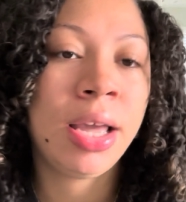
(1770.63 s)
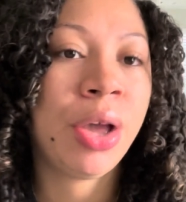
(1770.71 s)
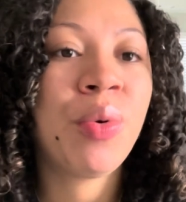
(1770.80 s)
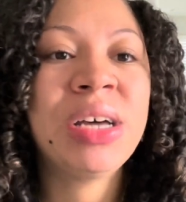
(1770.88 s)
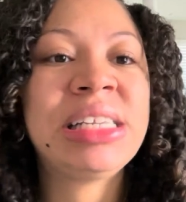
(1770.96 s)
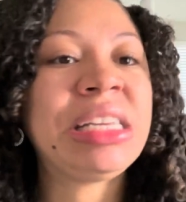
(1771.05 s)

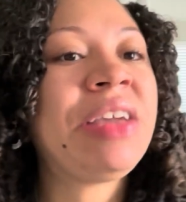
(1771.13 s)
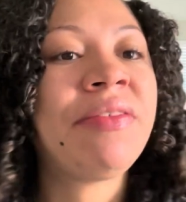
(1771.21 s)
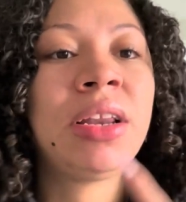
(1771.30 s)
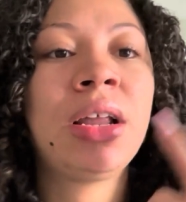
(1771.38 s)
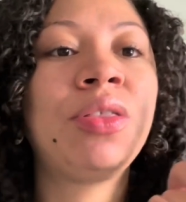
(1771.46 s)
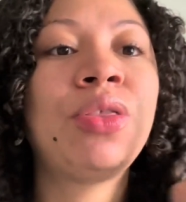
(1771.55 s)
It wasn't
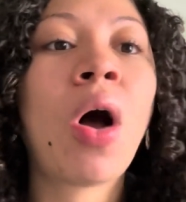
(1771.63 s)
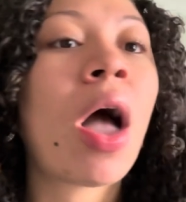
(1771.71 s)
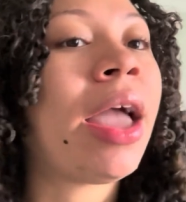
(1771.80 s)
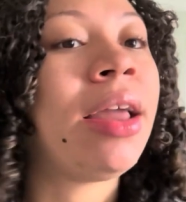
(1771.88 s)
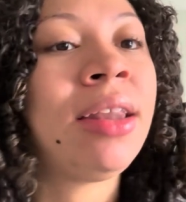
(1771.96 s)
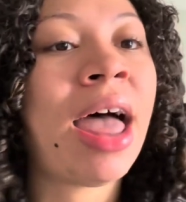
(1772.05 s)
even a
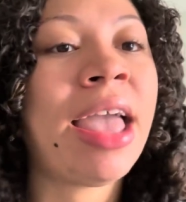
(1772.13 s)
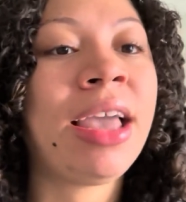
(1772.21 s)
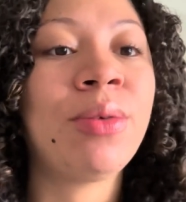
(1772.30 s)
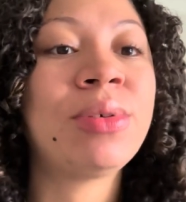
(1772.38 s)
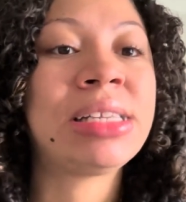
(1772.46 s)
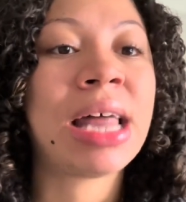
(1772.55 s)
thought. Like,
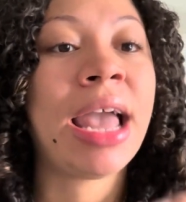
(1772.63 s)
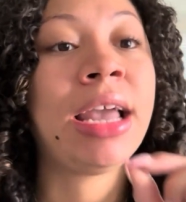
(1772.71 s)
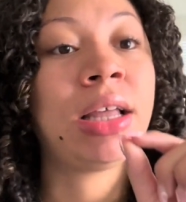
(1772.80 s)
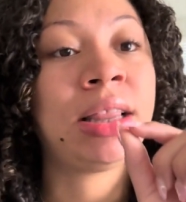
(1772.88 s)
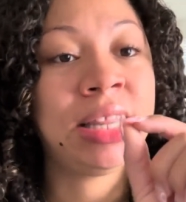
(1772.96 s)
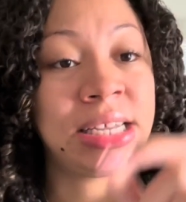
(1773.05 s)
it was
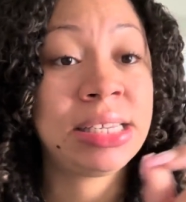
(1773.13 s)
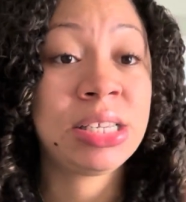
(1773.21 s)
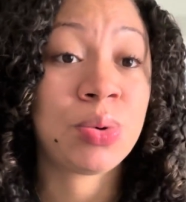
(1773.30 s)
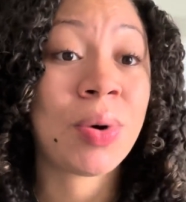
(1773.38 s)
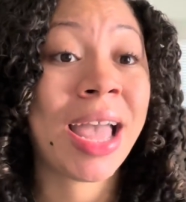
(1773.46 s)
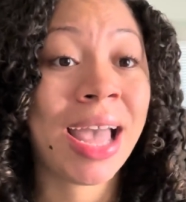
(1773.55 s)
like, this
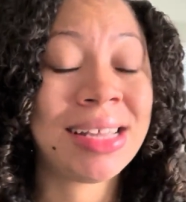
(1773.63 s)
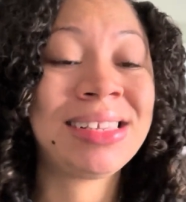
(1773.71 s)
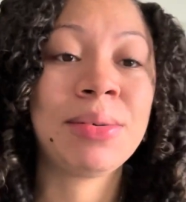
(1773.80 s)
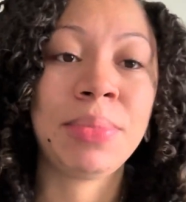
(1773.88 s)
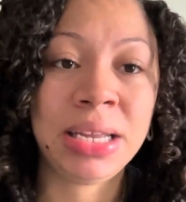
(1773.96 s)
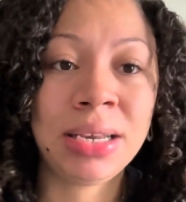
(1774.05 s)
is what has
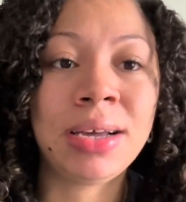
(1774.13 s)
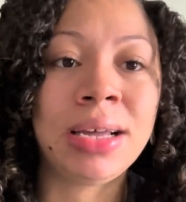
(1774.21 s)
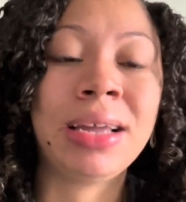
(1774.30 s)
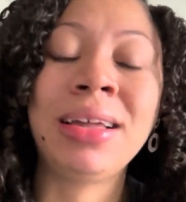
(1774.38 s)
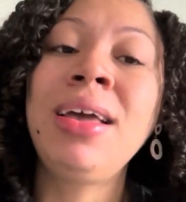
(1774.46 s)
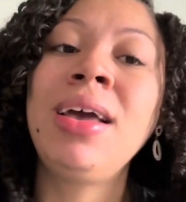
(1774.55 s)
to be
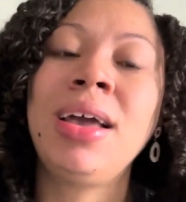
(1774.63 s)
done.